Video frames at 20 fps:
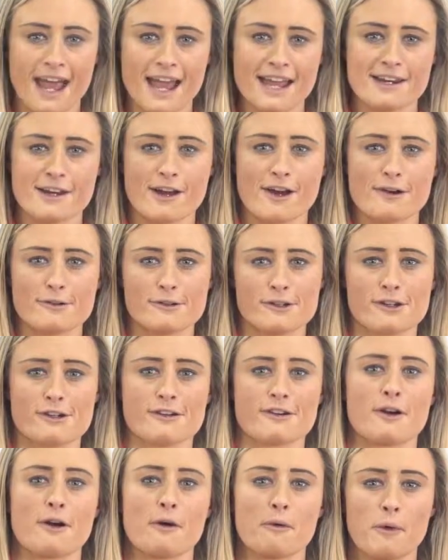Hey
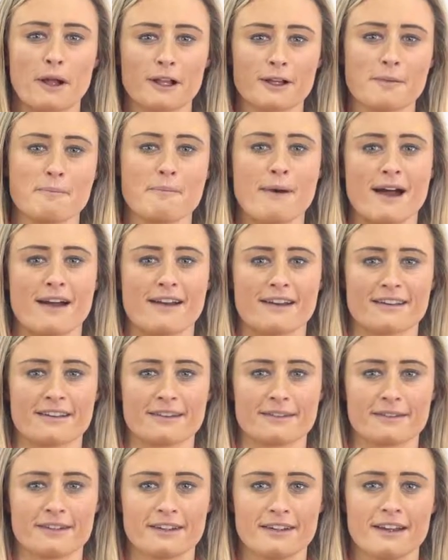coach, welcome back.
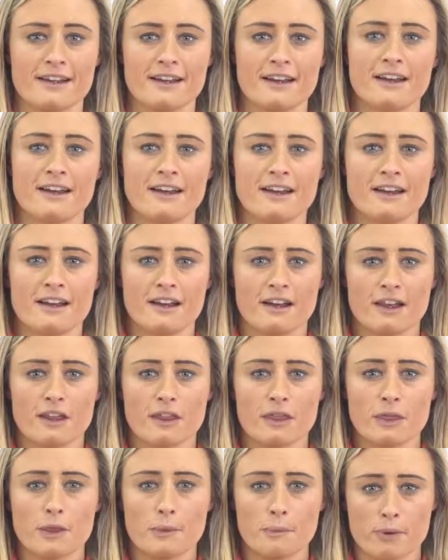
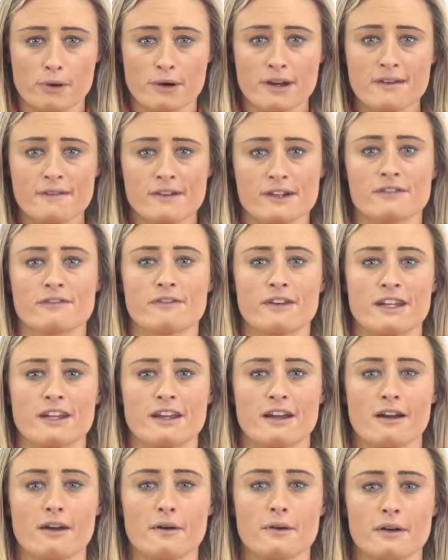The previous
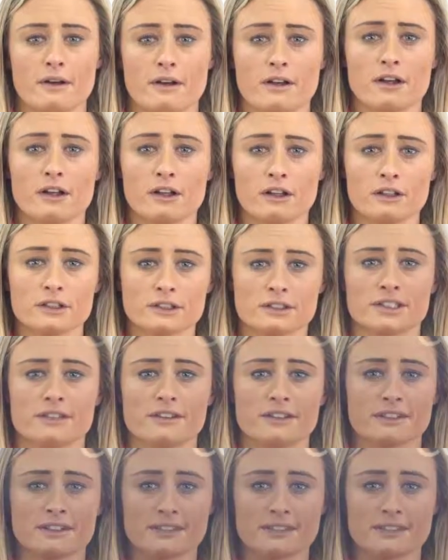video looked at the